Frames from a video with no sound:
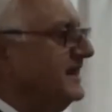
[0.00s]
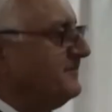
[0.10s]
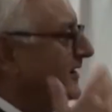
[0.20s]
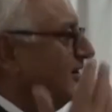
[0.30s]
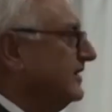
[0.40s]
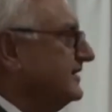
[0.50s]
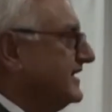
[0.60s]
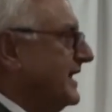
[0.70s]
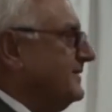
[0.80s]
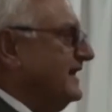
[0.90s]
in Nepal all the
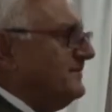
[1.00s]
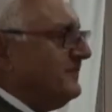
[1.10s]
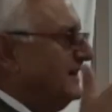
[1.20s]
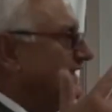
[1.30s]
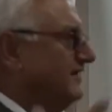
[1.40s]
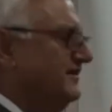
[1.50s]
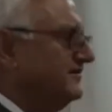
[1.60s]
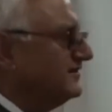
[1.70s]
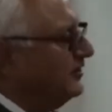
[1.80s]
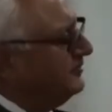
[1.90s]
time. And Nepali
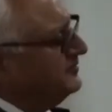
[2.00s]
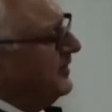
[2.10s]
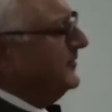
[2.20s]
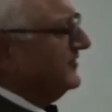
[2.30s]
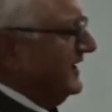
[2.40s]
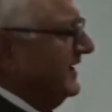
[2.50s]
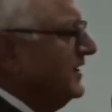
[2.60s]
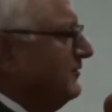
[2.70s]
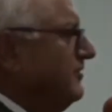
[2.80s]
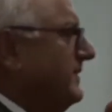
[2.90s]
leaders are always promising,
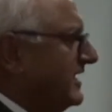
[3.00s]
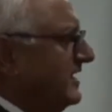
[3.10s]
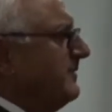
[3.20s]
we'll make